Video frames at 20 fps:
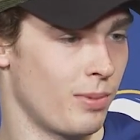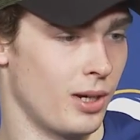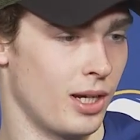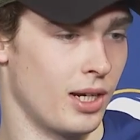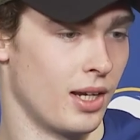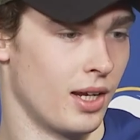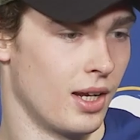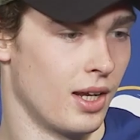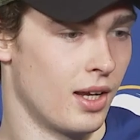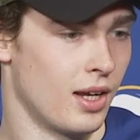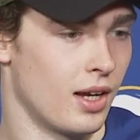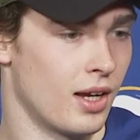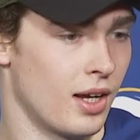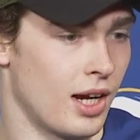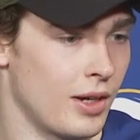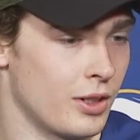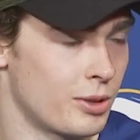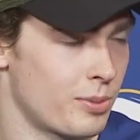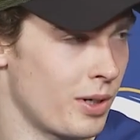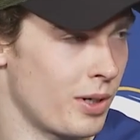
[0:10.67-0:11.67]
But
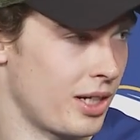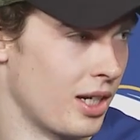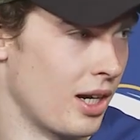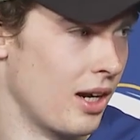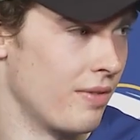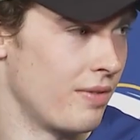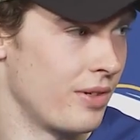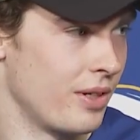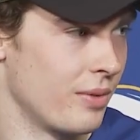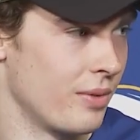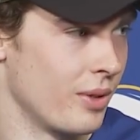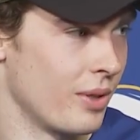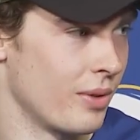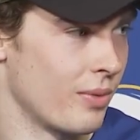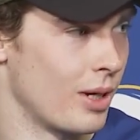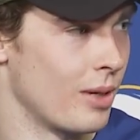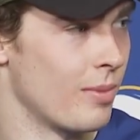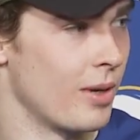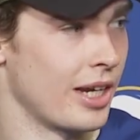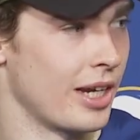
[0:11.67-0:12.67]
I was pretty confident with
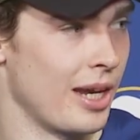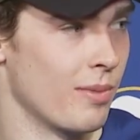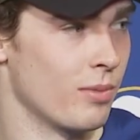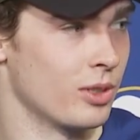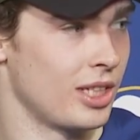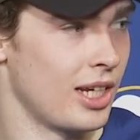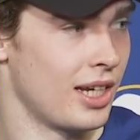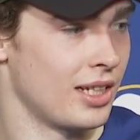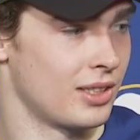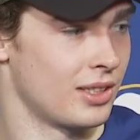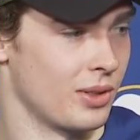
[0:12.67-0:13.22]
where my game was at,